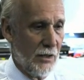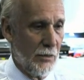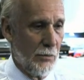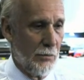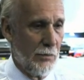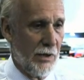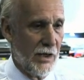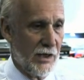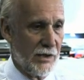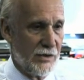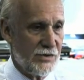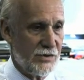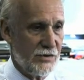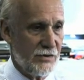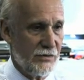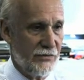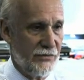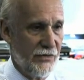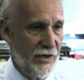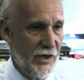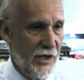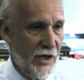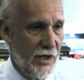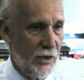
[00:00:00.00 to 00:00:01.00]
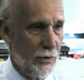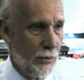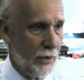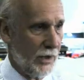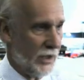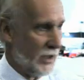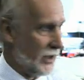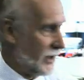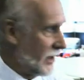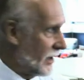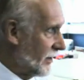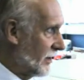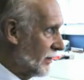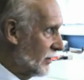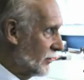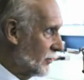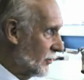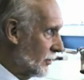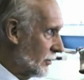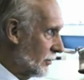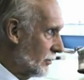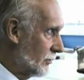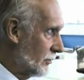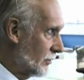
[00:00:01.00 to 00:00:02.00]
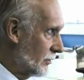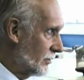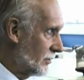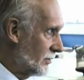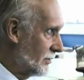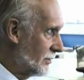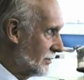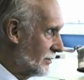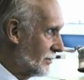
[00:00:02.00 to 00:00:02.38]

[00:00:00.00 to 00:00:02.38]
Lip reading: But fairly quickly, I think Donald